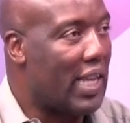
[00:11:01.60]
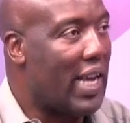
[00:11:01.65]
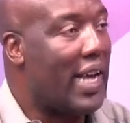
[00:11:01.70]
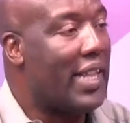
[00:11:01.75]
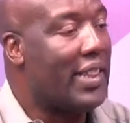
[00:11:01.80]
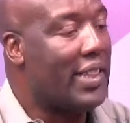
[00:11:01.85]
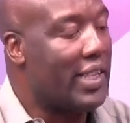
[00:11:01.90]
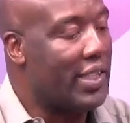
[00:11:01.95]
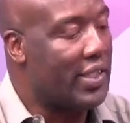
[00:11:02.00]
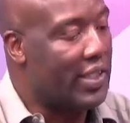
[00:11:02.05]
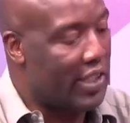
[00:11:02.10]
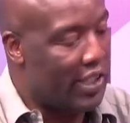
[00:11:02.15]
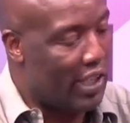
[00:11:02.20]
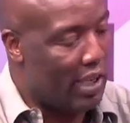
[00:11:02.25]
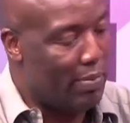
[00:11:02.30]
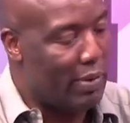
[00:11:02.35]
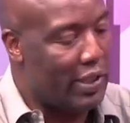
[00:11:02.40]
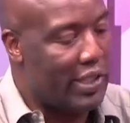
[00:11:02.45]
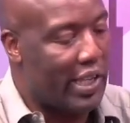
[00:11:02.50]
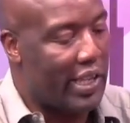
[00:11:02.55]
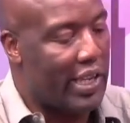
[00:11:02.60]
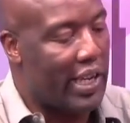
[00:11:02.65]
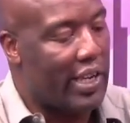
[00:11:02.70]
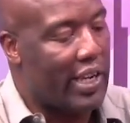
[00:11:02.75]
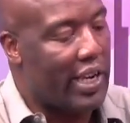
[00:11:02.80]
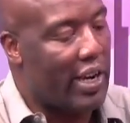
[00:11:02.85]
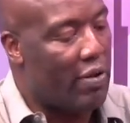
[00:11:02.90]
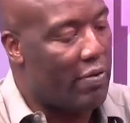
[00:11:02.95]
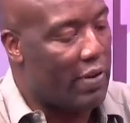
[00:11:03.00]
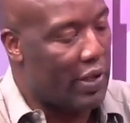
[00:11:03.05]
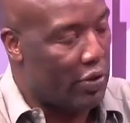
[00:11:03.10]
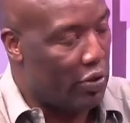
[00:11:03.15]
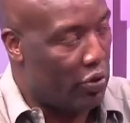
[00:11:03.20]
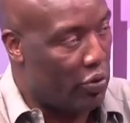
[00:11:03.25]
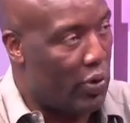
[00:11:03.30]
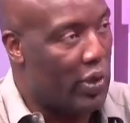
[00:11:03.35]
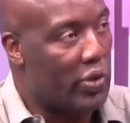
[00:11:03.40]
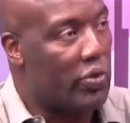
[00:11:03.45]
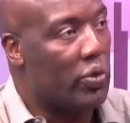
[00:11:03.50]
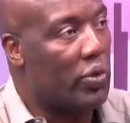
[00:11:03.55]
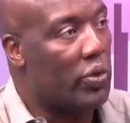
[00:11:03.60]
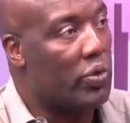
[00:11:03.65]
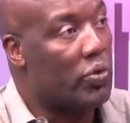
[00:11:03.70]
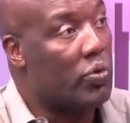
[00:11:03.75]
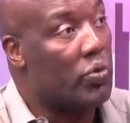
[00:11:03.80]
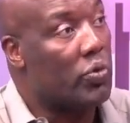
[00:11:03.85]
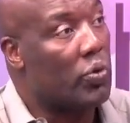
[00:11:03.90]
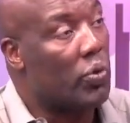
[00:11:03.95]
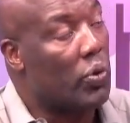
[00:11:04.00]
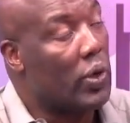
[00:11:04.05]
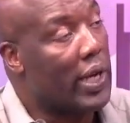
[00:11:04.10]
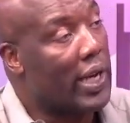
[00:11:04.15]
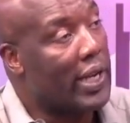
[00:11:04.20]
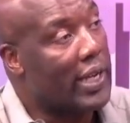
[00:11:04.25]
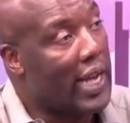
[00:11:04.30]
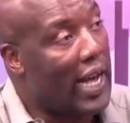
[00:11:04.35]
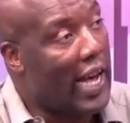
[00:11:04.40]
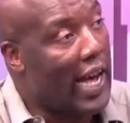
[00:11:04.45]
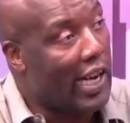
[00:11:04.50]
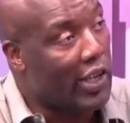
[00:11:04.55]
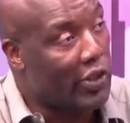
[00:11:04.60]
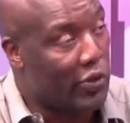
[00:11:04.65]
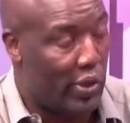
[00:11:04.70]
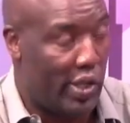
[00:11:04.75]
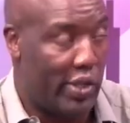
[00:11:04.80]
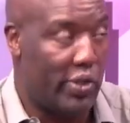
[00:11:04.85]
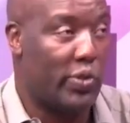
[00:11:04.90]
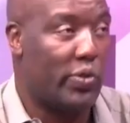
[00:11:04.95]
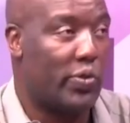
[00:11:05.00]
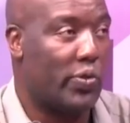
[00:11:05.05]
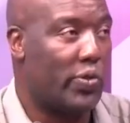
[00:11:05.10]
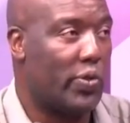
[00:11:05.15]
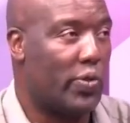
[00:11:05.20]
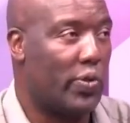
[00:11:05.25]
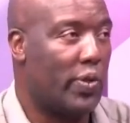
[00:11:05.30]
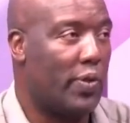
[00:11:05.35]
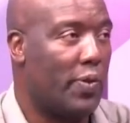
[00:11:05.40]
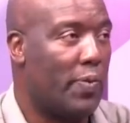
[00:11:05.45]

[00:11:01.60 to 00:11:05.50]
and they'll still be taken care of, and those who want to go to school can actually go to school.